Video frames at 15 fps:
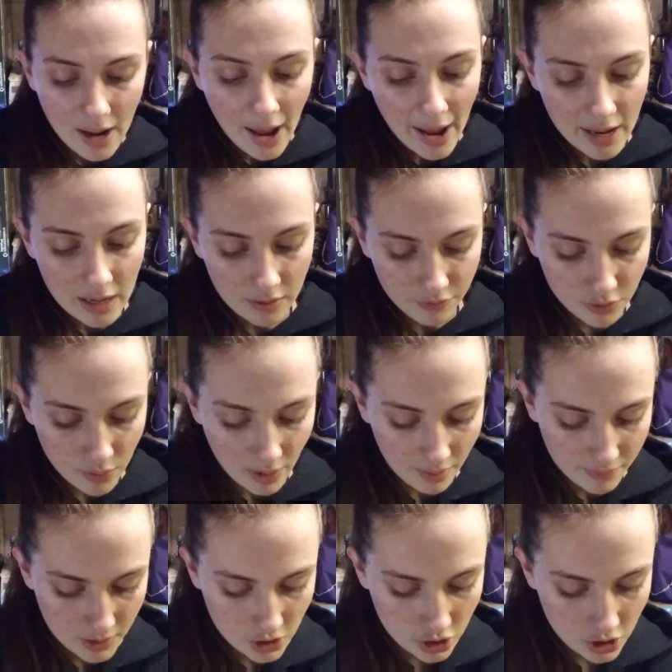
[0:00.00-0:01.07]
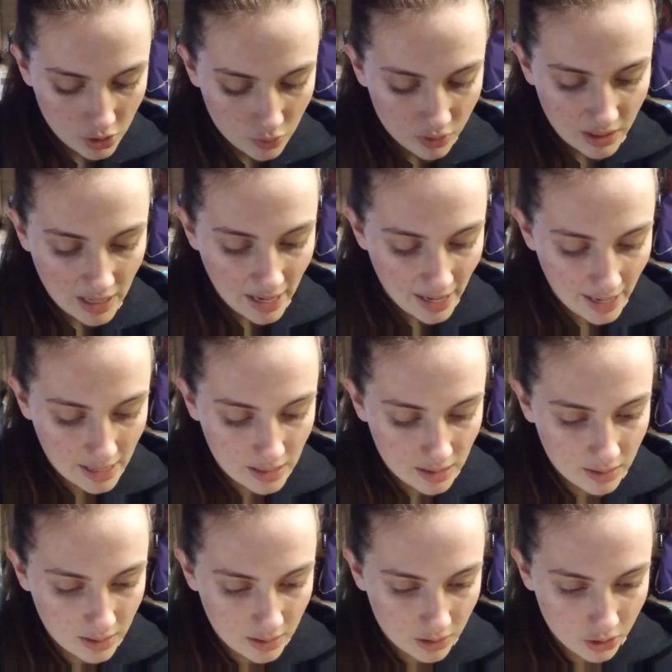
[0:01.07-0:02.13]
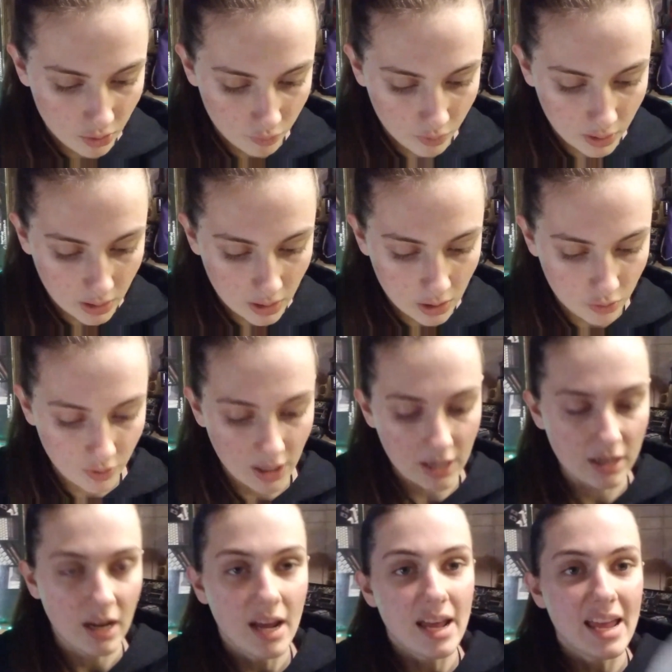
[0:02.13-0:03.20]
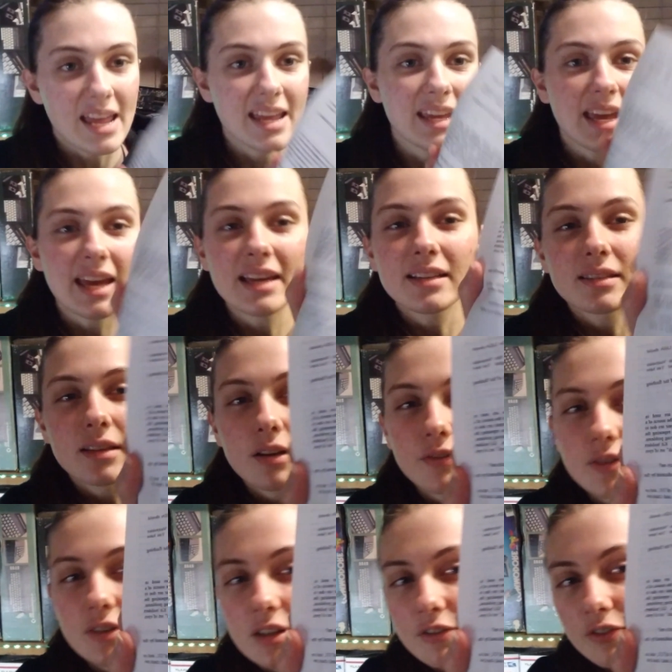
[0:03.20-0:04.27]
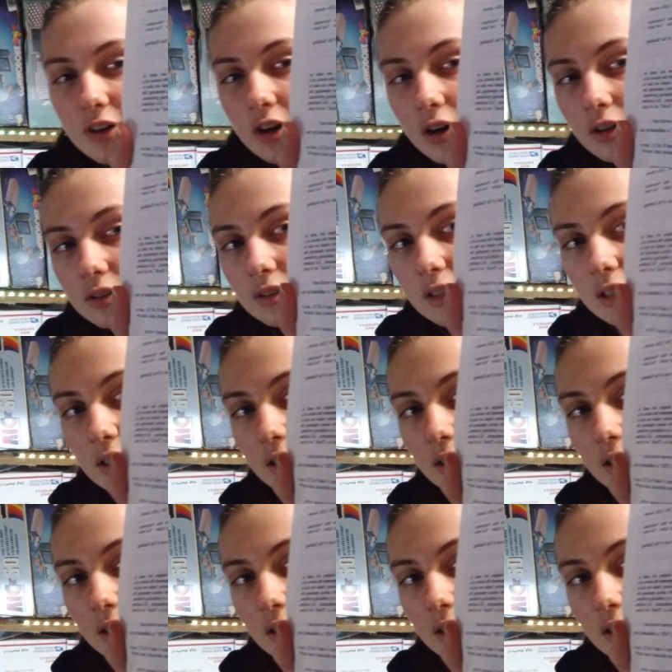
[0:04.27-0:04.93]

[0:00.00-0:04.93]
and if you have issues, it had this really great in case of difficulty